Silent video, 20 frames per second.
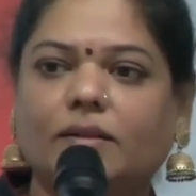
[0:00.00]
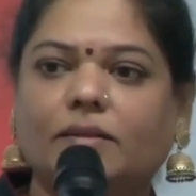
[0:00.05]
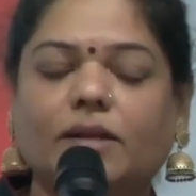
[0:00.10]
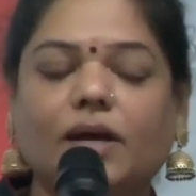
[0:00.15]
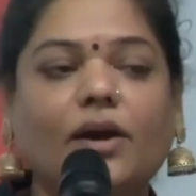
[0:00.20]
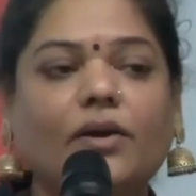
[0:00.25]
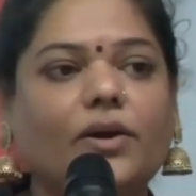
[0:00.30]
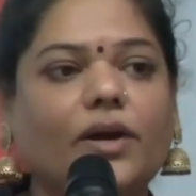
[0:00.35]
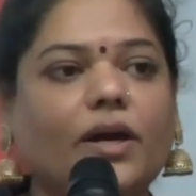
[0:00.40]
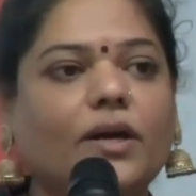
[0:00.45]

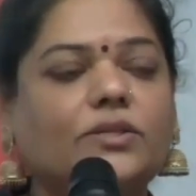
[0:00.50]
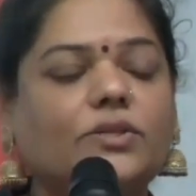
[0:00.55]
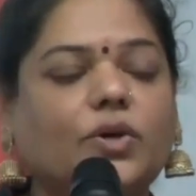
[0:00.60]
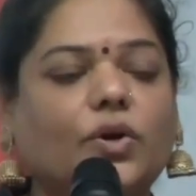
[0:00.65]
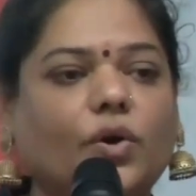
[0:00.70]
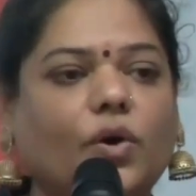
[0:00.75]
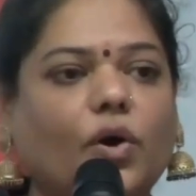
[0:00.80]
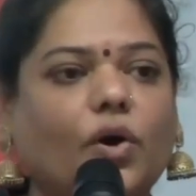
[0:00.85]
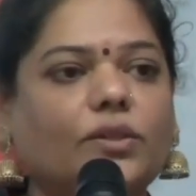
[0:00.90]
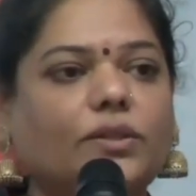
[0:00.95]
There is
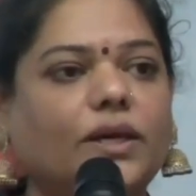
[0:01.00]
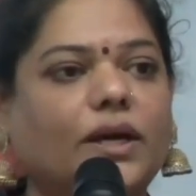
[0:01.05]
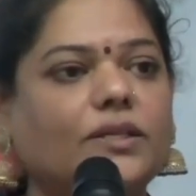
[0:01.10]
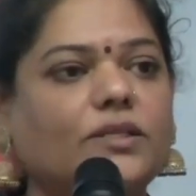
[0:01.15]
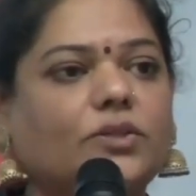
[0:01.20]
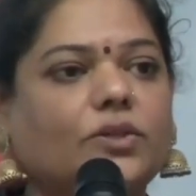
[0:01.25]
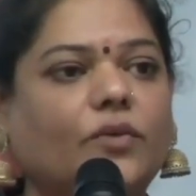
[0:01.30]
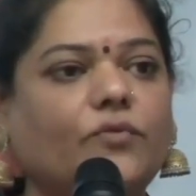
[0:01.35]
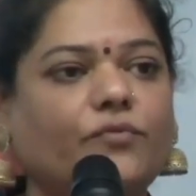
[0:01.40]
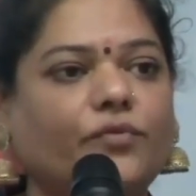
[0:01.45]
growth, there
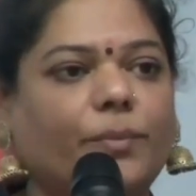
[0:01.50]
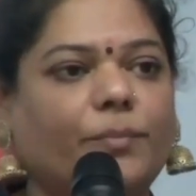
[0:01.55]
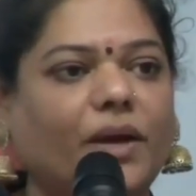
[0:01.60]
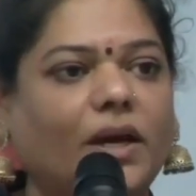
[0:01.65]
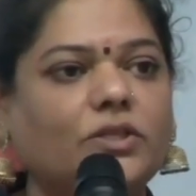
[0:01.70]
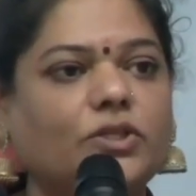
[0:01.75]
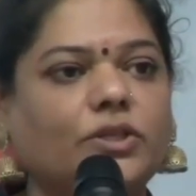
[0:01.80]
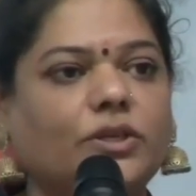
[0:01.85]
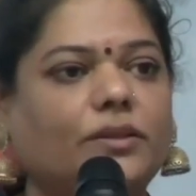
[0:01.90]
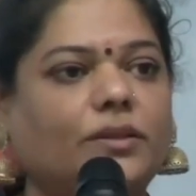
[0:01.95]
is
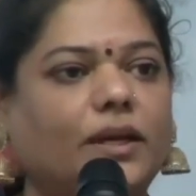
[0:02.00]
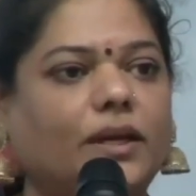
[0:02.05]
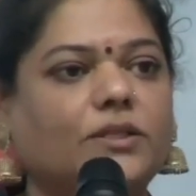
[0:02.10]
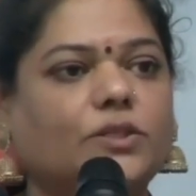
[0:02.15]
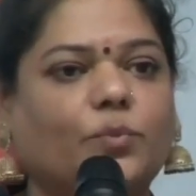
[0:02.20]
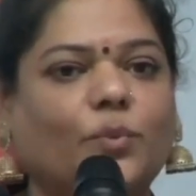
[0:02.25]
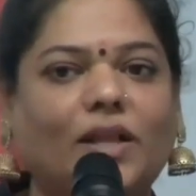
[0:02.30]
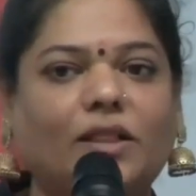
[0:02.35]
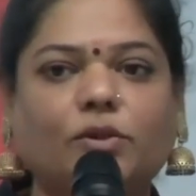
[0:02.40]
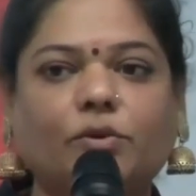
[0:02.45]
information, there
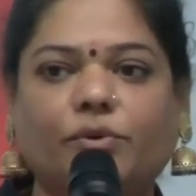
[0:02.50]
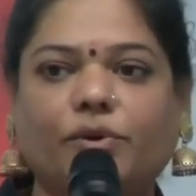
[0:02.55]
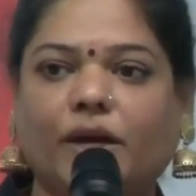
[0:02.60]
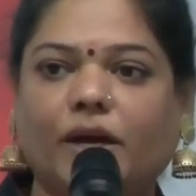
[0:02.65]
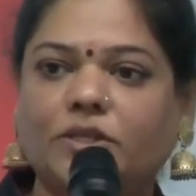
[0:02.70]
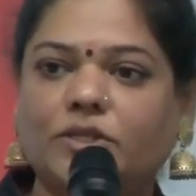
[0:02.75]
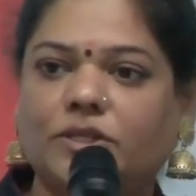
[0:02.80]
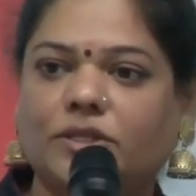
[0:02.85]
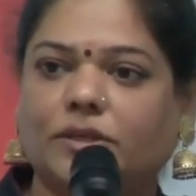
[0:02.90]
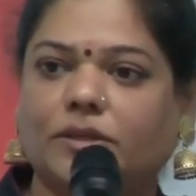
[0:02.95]
is wealth
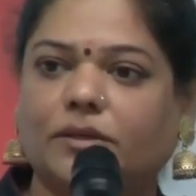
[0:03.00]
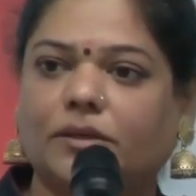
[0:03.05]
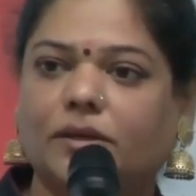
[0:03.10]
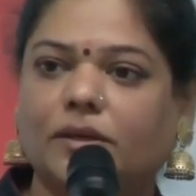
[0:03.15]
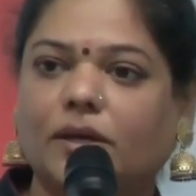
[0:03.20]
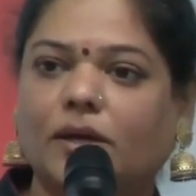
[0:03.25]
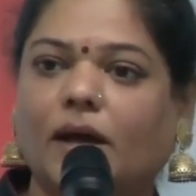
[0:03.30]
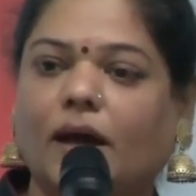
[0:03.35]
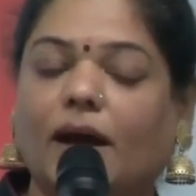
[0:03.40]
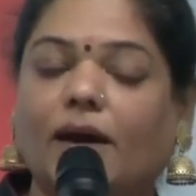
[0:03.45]
creation.
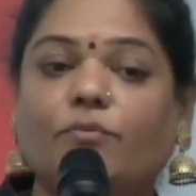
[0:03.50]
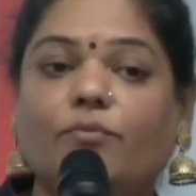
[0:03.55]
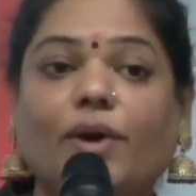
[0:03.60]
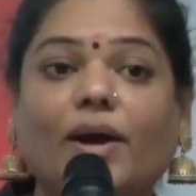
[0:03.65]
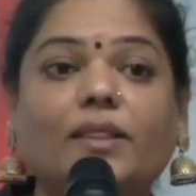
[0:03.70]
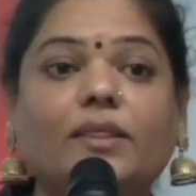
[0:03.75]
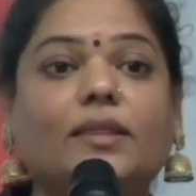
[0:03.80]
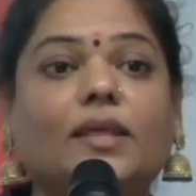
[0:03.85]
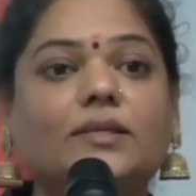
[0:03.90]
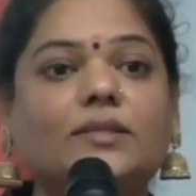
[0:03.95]
And
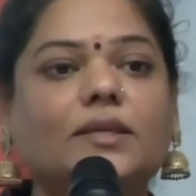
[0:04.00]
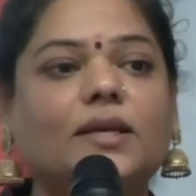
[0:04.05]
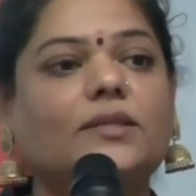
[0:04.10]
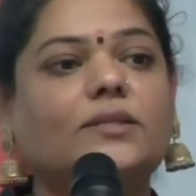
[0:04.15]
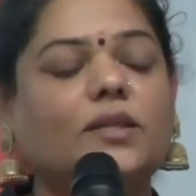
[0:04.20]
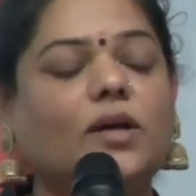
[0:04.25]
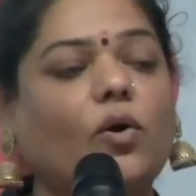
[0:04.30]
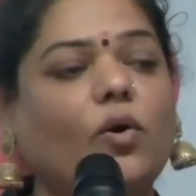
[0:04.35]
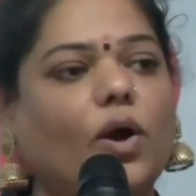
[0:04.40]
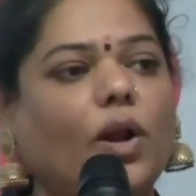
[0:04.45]
when this
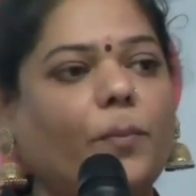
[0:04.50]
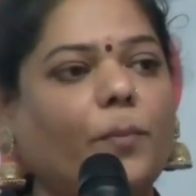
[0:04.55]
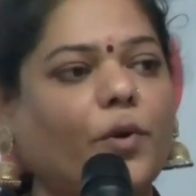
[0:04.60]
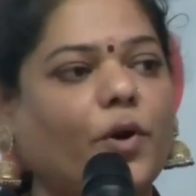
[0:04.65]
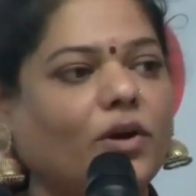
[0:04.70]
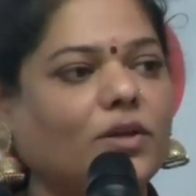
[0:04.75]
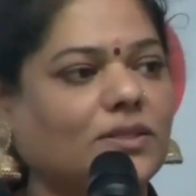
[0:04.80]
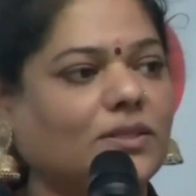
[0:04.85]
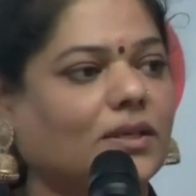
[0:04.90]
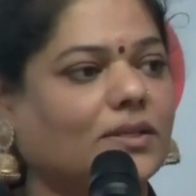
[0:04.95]
is the whole
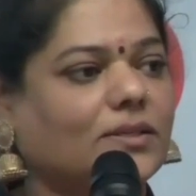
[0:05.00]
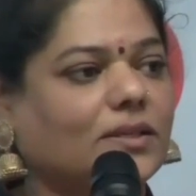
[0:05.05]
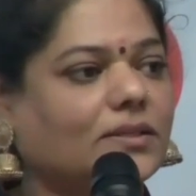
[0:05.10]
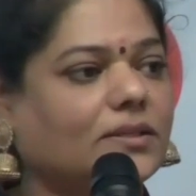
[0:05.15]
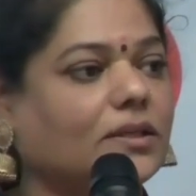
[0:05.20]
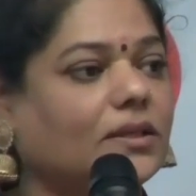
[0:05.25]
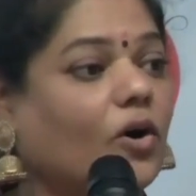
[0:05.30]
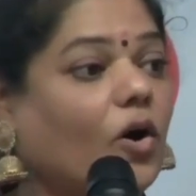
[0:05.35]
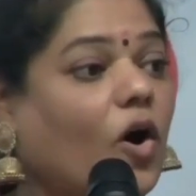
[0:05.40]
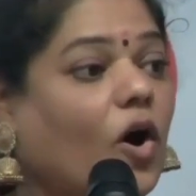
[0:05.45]
process,
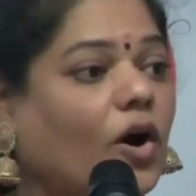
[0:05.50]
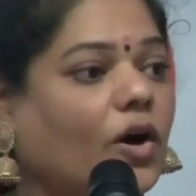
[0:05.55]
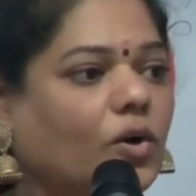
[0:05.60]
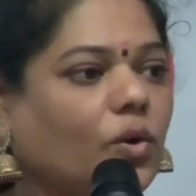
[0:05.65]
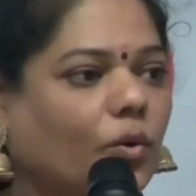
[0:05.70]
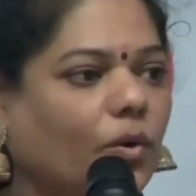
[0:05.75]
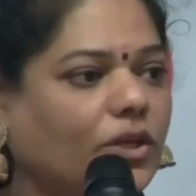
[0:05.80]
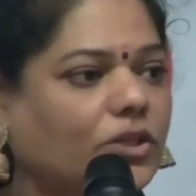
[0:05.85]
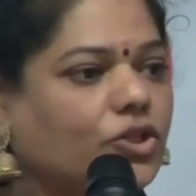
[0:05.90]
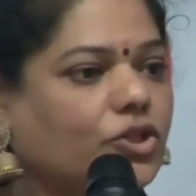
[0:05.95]
it's an
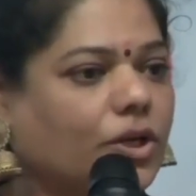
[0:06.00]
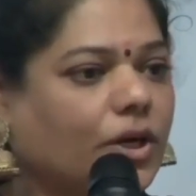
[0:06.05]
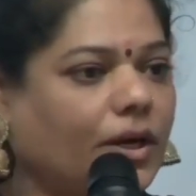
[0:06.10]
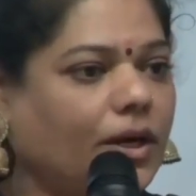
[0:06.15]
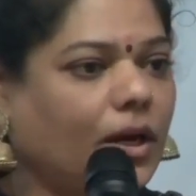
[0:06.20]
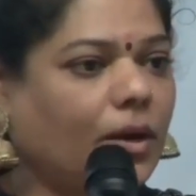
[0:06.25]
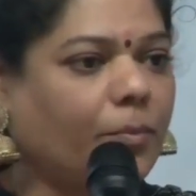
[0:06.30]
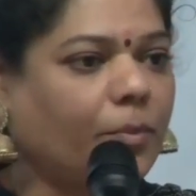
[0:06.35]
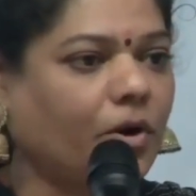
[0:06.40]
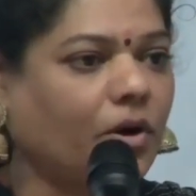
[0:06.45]
ongoing
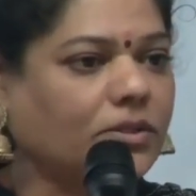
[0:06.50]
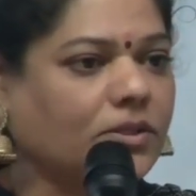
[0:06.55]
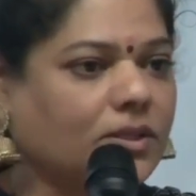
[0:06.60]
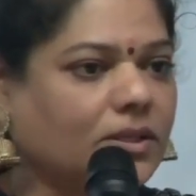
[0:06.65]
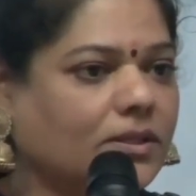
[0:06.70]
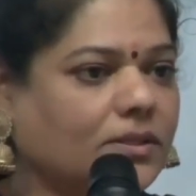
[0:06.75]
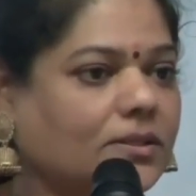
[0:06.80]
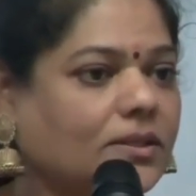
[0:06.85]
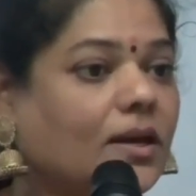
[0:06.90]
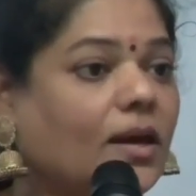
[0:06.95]
churning
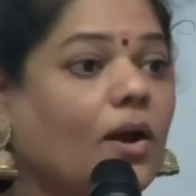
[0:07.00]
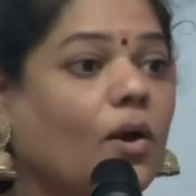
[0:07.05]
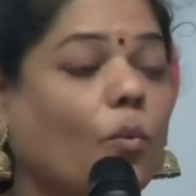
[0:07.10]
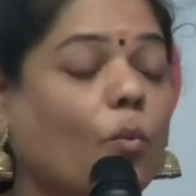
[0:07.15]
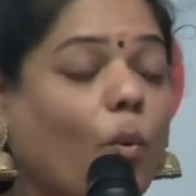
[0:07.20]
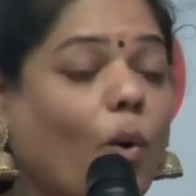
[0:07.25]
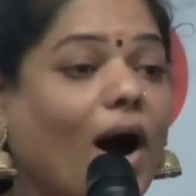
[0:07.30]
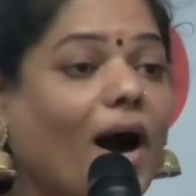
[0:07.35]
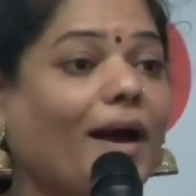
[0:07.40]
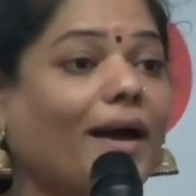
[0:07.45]
process,
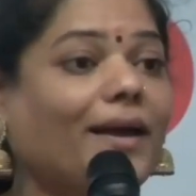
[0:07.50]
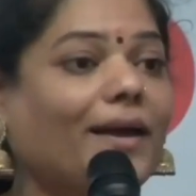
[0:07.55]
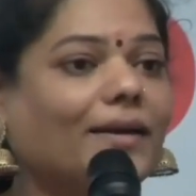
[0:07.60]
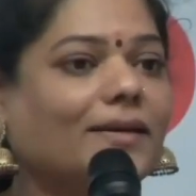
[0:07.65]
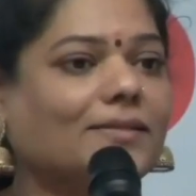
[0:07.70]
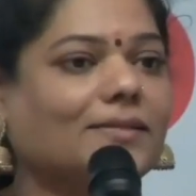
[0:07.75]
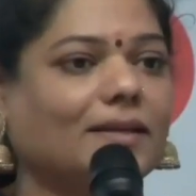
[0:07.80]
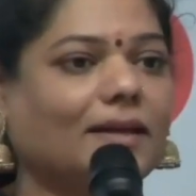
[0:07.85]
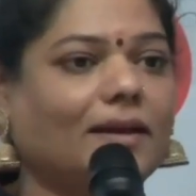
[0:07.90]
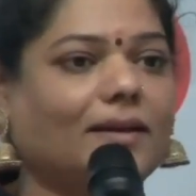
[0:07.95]
why
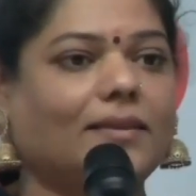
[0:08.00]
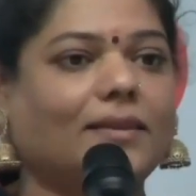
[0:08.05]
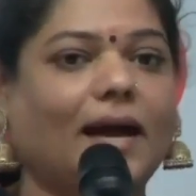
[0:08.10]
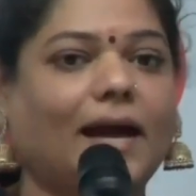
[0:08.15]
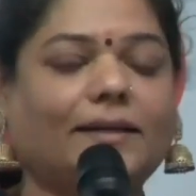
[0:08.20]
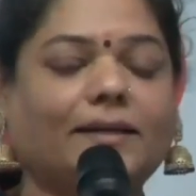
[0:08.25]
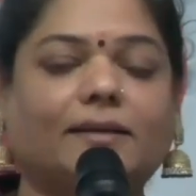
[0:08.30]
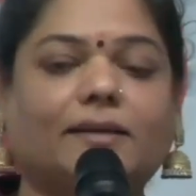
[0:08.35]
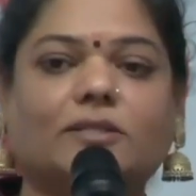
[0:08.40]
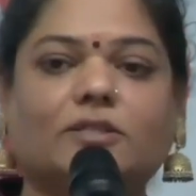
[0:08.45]
is it
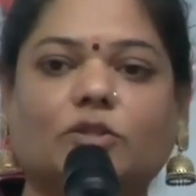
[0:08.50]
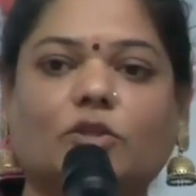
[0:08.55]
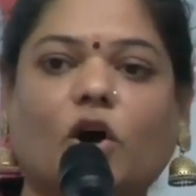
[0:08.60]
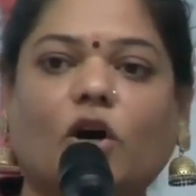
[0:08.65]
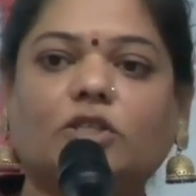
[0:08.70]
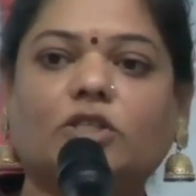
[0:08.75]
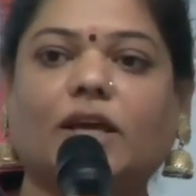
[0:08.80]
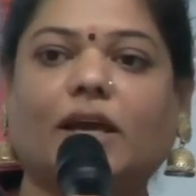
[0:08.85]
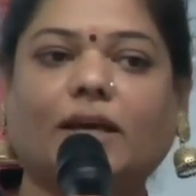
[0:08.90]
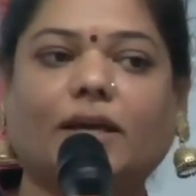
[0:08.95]
that it is
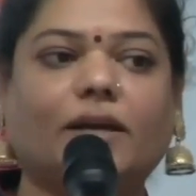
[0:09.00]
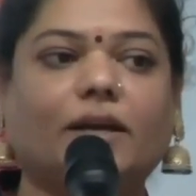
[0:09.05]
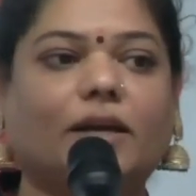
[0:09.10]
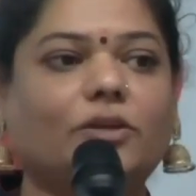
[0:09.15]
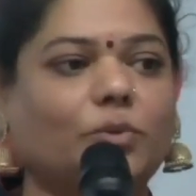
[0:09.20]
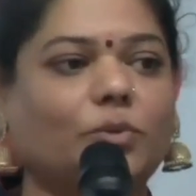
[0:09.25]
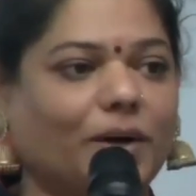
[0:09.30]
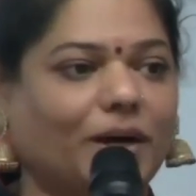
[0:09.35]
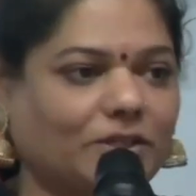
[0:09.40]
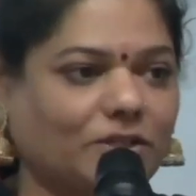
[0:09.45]
not taken
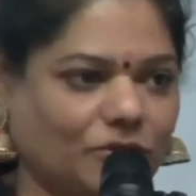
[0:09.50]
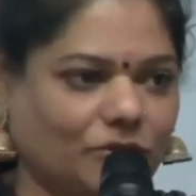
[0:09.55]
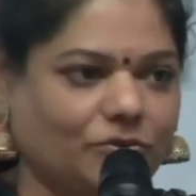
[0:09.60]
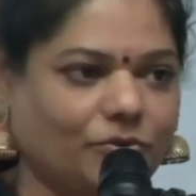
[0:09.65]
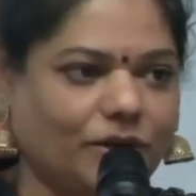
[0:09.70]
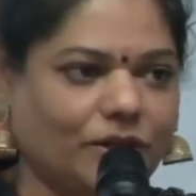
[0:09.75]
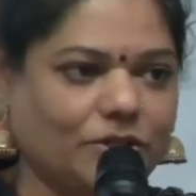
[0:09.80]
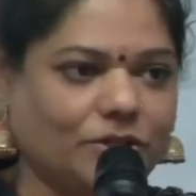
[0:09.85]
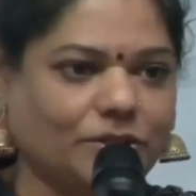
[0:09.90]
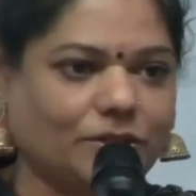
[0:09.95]
into
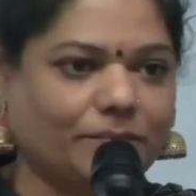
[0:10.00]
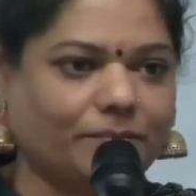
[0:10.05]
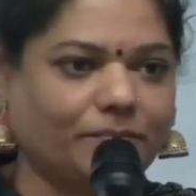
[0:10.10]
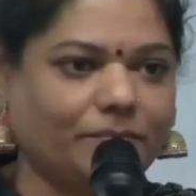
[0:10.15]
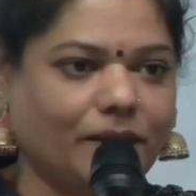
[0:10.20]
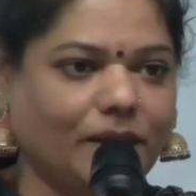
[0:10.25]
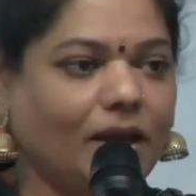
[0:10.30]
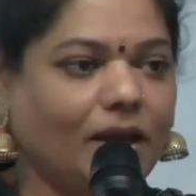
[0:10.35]
consideration?